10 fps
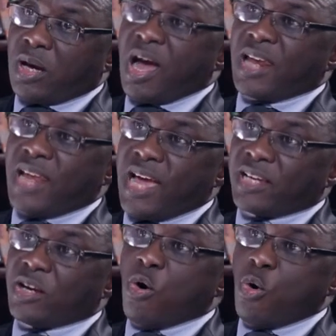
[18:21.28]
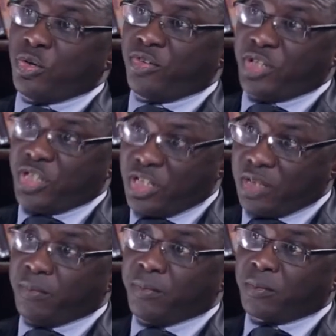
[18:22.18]
Unlike the old
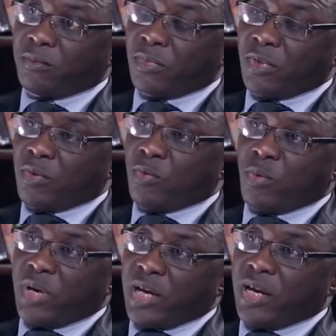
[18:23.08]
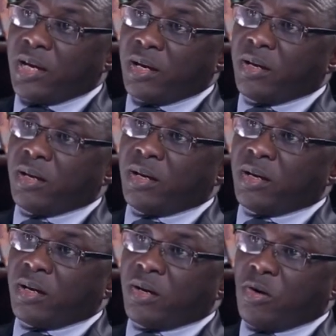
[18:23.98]
regime where
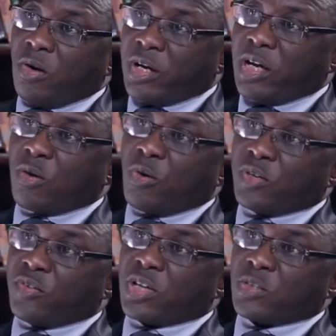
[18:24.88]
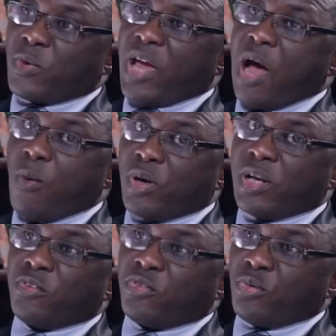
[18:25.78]
oil contracts were
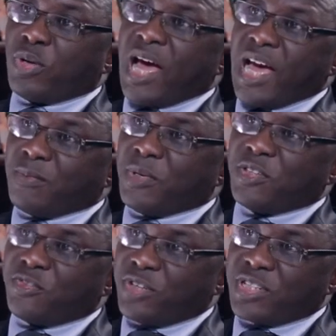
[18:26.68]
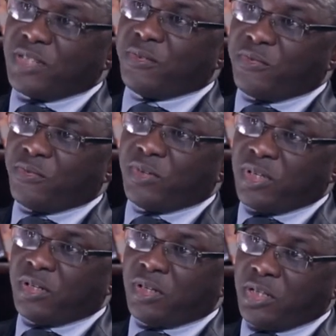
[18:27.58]
awarded through the administrative,
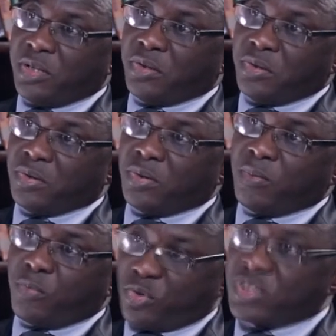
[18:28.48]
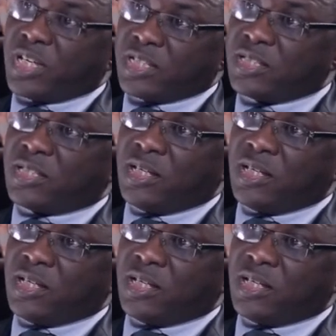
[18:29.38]
process,